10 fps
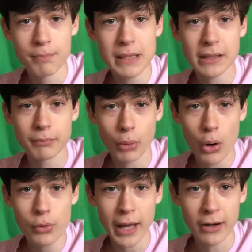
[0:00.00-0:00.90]
being
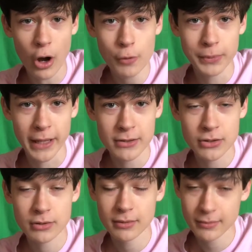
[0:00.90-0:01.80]
broke and
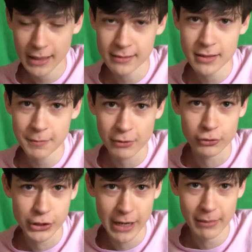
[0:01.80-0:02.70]
hopeless, in typical
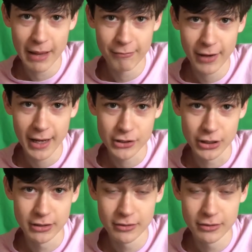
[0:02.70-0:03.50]
Jamlab fashion,